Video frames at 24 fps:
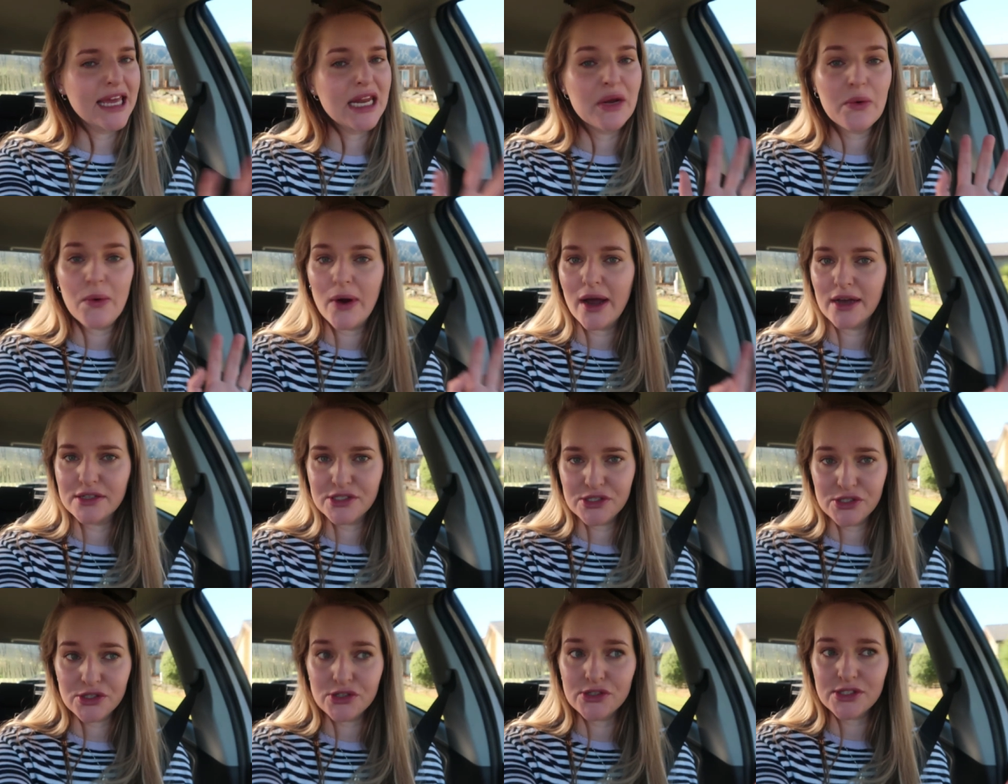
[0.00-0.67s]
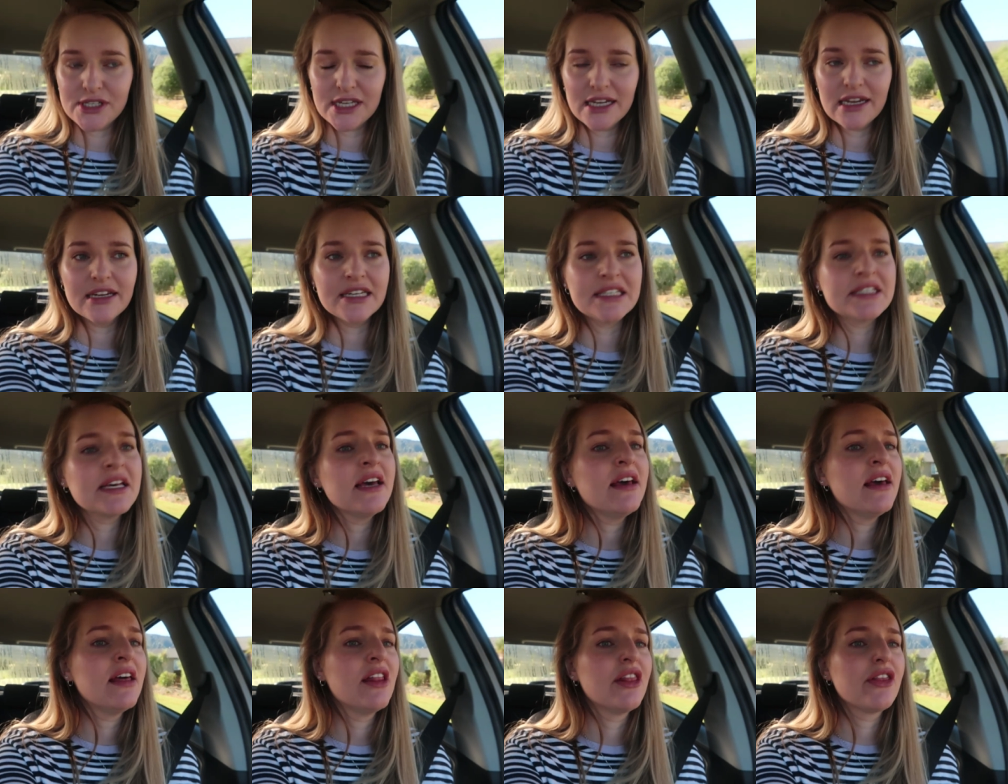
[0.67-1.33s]
anywhere else in New Zealand.
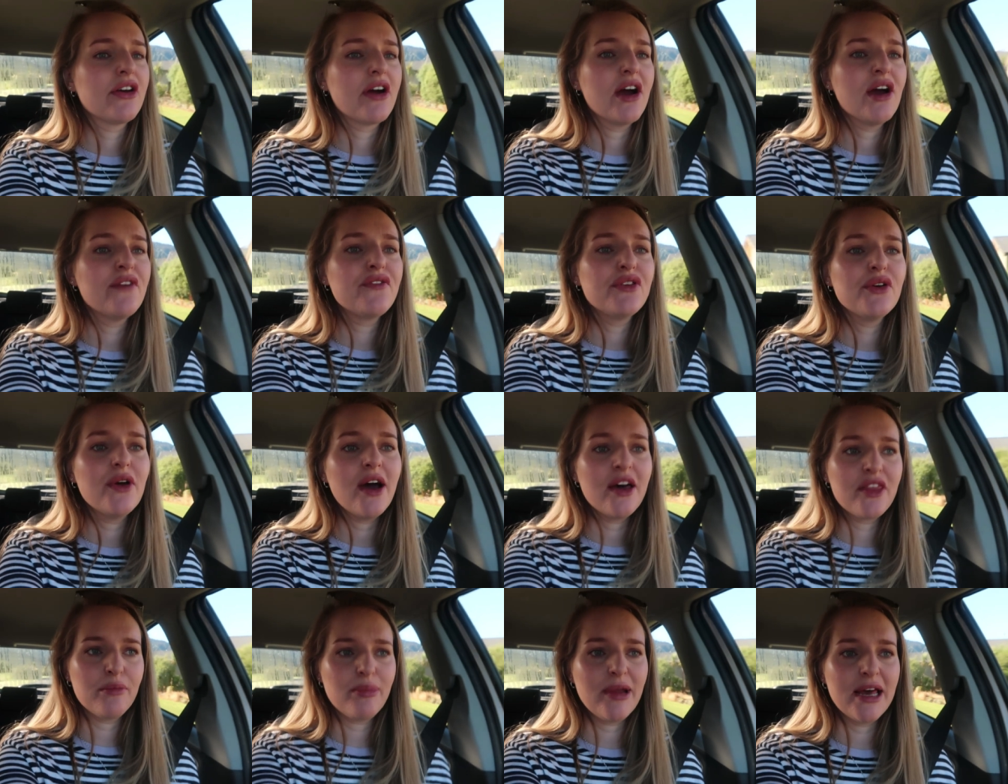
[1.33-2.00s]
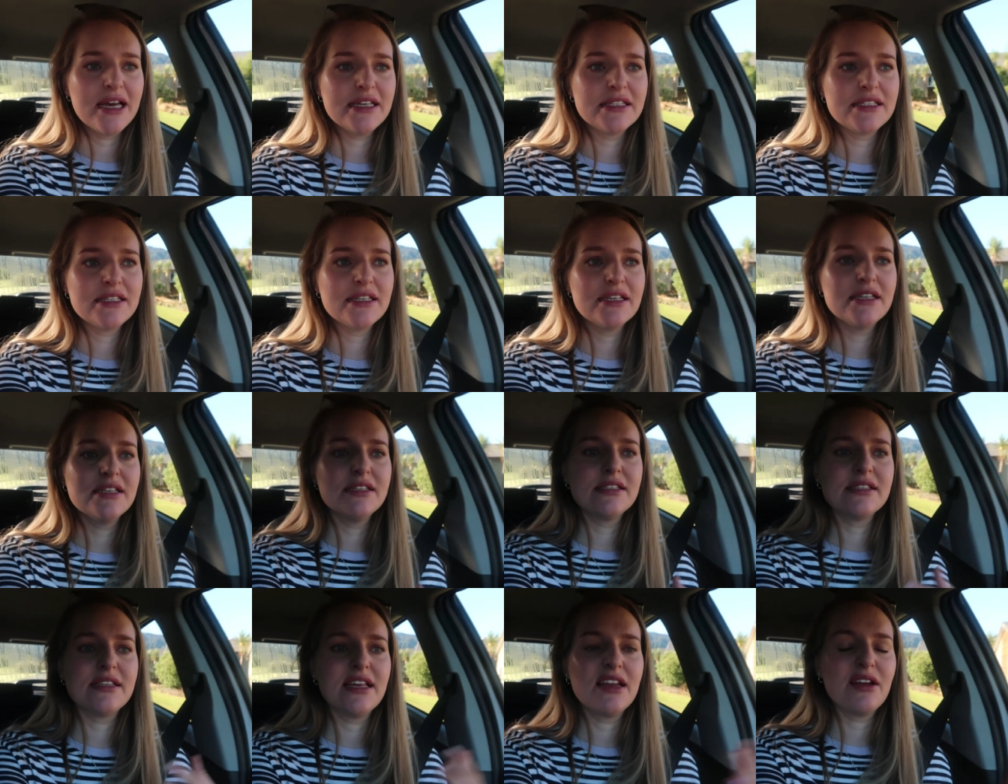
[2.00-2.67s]
There are a few other
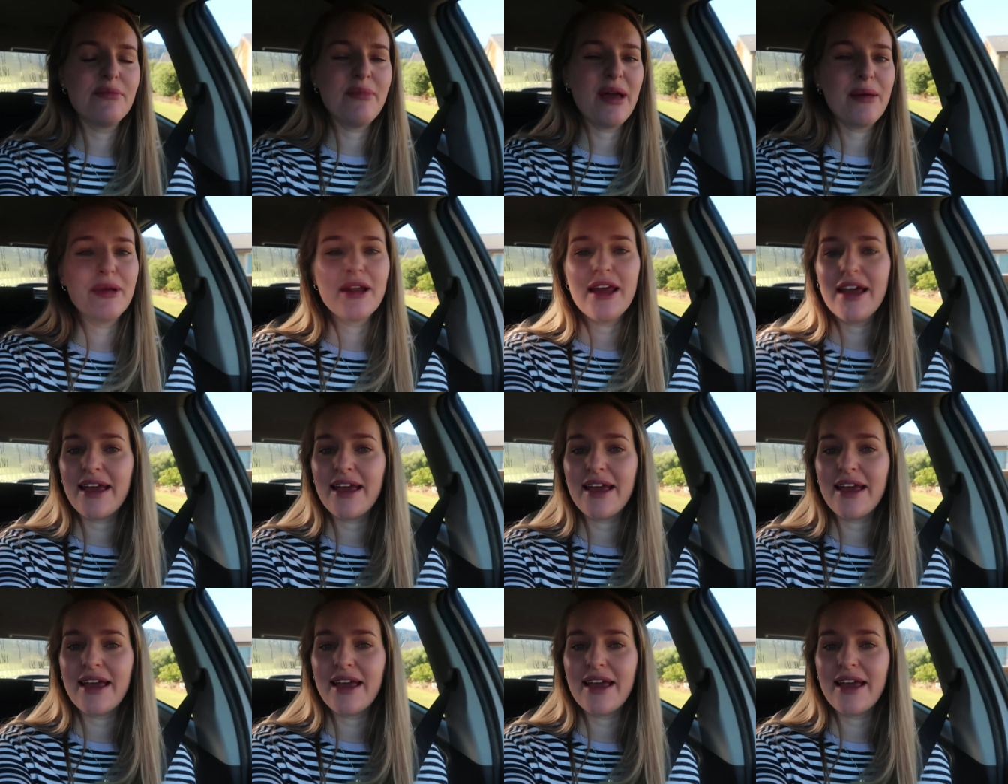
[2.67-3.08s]
places that are maybe